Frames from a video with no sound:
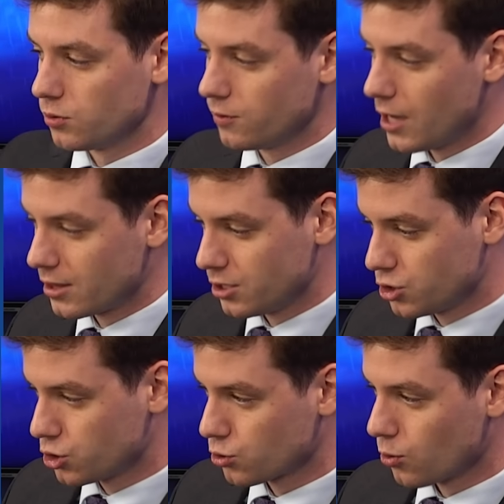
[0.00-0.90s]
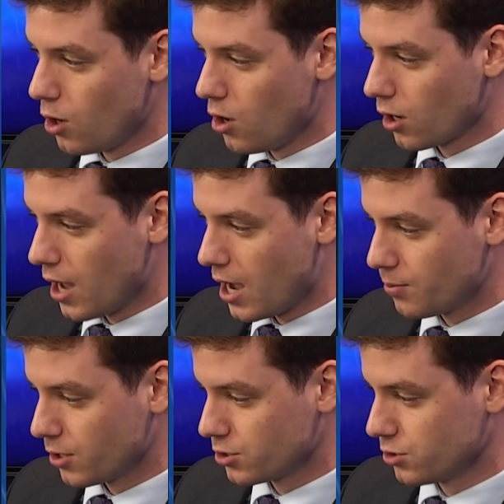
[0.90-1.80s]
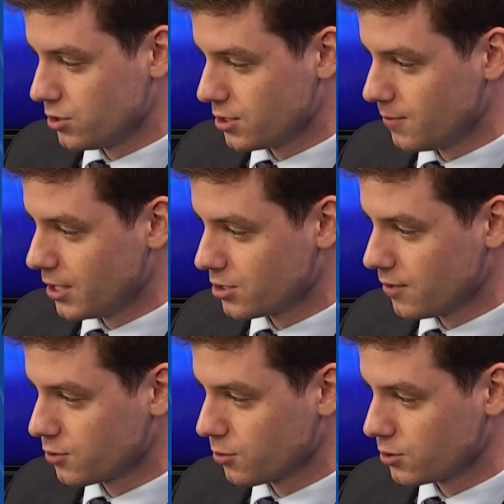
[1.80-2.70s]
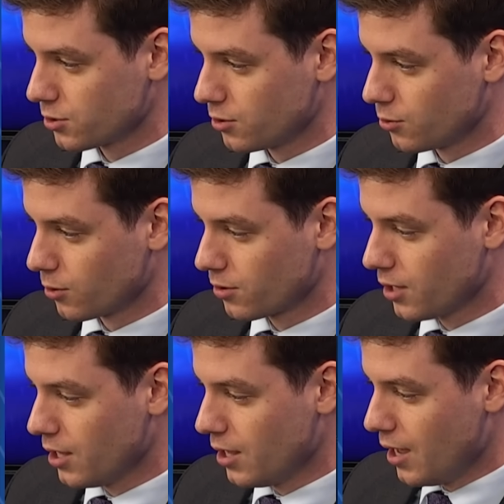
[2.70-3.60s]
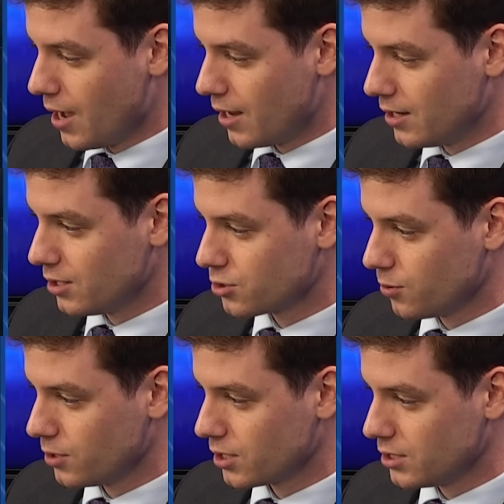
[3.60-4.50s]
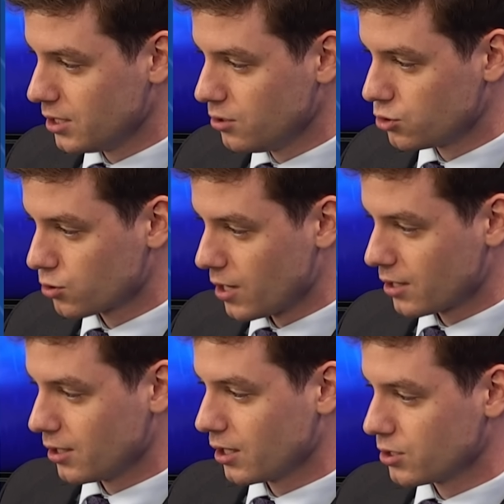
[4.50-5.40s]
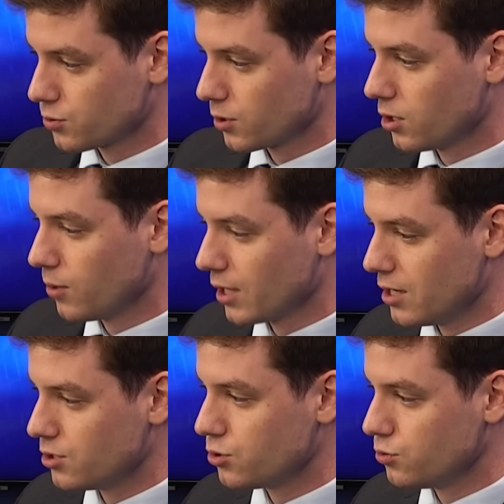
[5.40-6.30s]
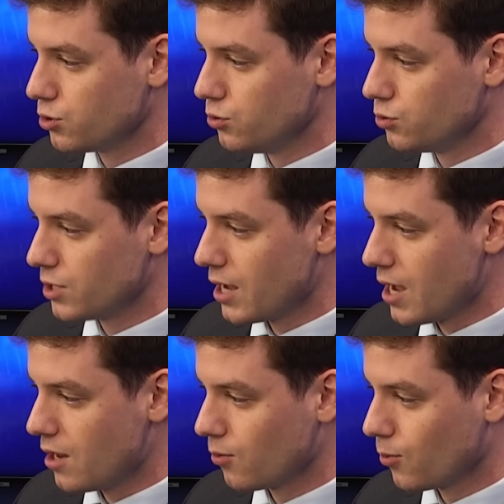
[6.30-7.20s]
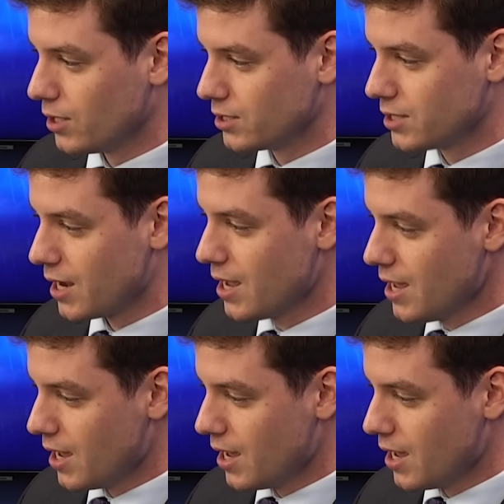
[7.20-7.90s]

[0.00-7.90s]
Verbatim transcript: We've got this strong high pressure system that's off towards our north, and it is going to continue strengthening as we're going into Tuesday and Wednesday.